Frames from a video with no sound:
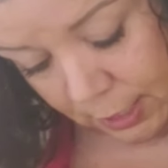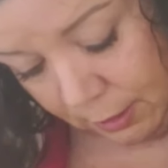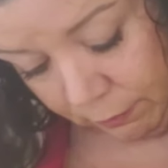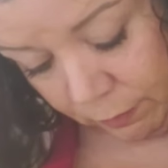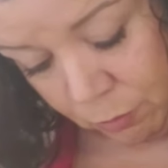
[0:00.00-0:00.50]

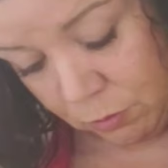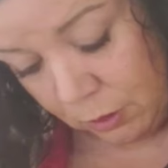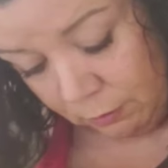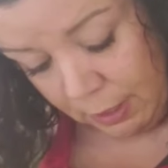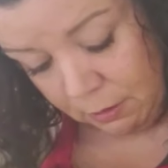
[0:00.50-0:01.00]
kind of
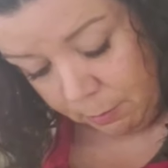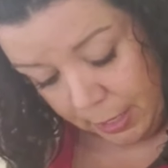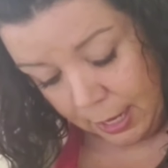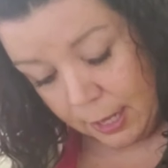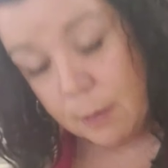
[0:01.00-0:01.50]
smooth it around the
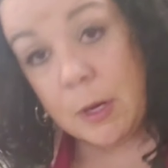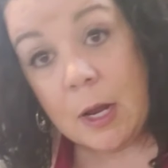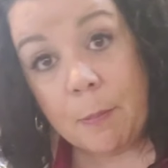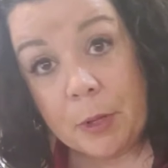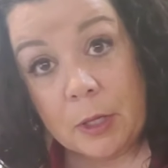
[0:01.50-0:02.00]
bottom and up